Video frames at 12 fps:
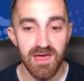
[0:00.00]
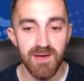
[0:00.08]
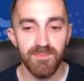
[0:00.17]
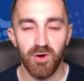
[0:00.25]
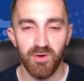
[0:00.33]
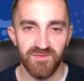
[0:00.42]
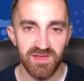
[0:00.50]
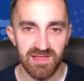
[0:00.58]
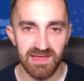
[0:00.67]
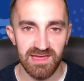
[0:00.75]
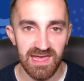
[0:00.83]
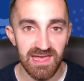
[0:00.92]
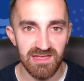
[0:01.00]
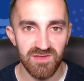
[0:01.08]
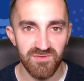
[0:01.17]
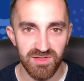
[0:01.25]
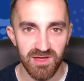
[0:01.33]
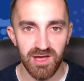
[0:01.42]
But obviously he didn't
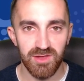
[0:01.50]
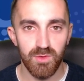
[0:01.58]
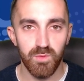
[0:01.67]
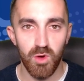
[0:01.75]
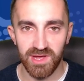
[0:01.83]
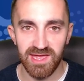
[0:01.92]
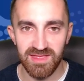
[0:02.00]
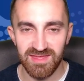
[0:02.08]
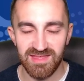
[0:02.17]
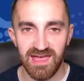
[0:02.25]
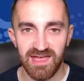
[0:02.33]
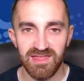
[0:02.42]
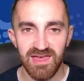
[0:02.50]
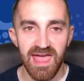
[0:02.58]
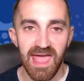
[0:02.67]
return, Watkins did.